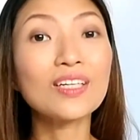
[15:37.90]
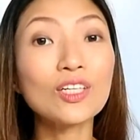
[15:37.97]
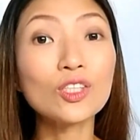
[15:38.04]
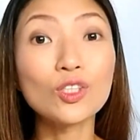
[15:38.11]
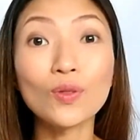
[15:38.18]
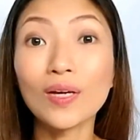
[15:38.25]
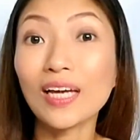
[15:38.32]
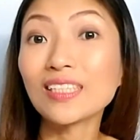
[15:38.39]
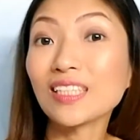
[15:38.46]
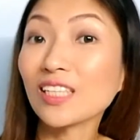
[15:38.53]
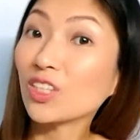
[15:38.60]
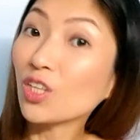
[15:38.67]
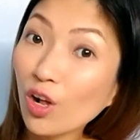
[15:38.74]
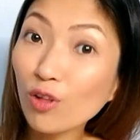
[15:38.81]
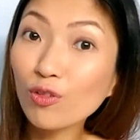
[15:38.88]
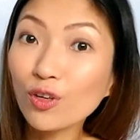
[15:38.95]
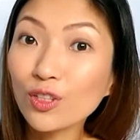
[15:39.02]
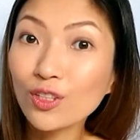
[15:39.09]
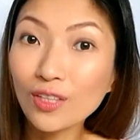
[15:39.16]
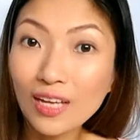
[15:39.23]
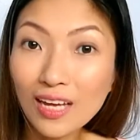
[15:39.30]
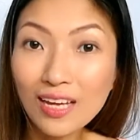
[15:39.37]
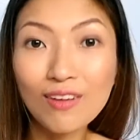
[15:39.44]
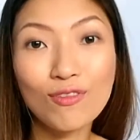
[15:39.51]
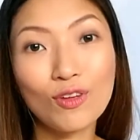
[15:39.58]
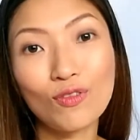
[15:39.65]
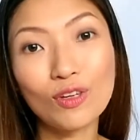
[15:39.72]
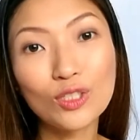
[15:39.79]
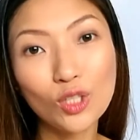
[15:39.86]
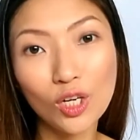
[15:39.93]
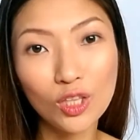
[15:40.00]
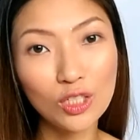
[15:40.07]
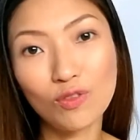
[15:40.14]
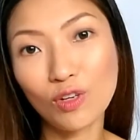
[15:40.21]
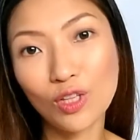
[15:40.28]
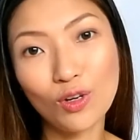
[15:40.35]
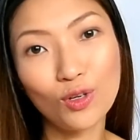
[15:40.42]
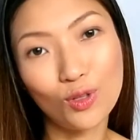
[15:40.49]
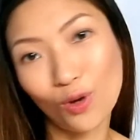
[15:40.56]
So guys, that's all for today. If you've enjoyed this video,